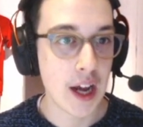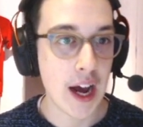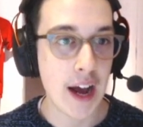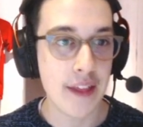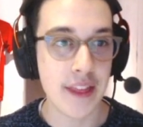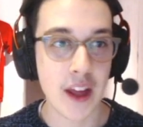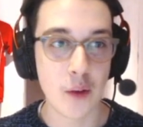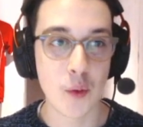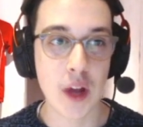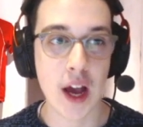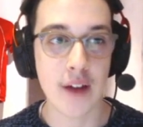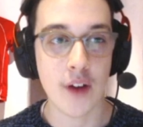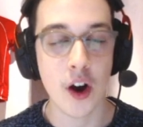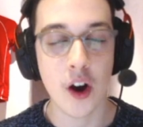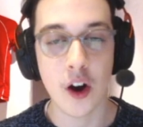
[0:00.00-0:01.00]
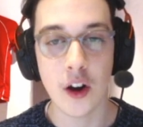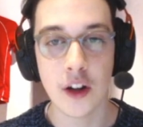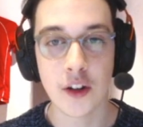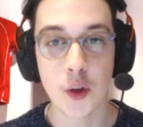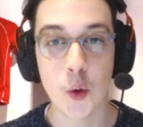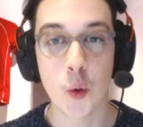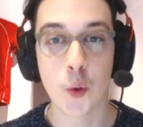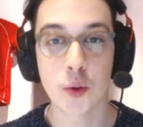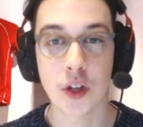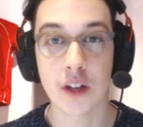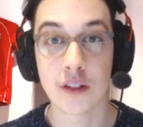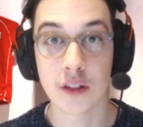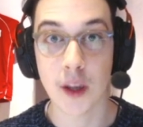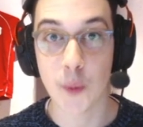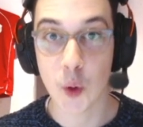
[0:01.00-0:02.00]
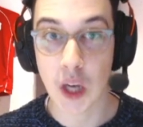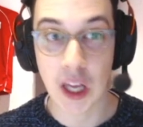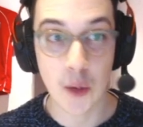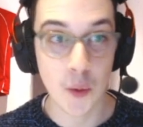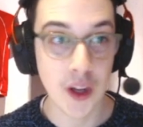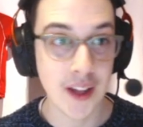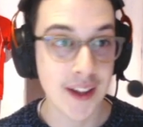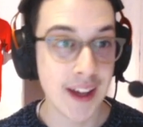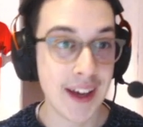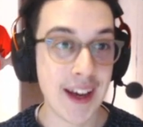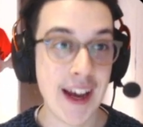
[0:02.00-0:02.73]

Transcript: And then we have Haaland, who also has a double game week.